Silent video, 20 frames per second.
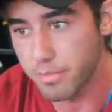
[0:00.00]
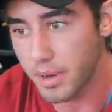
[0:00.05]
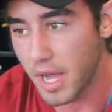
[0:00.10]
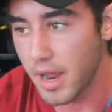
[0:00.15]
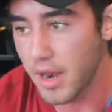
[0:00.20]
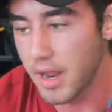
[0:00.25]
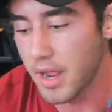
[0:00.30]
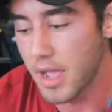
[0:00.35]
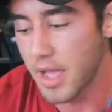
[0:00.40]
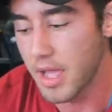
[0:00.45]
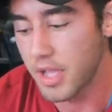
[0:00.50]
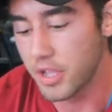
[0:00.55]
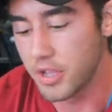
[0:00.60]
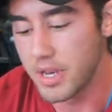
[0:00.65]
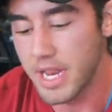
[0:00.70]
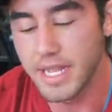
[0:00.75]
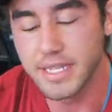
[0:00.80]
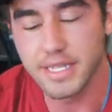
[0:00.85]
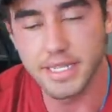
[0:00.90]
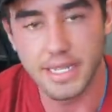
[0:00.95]
But you
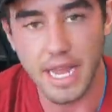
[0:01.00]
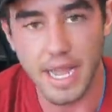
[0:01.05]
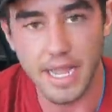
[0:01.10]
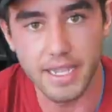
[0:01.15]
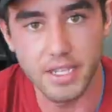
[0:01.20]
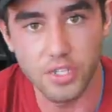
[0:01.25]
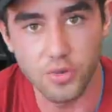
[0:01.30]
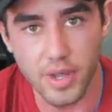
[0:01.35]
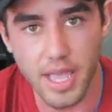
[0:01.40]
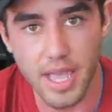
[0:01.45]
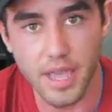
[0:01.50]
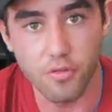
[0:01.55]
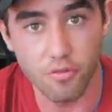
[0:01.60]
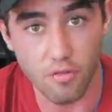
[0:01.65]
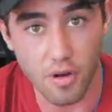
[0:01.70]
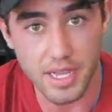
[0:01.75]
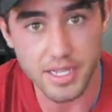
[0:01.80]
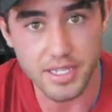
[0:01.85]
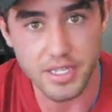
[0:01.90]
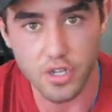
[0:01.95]
need to take into account
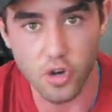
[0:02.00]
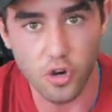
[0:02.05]
rest.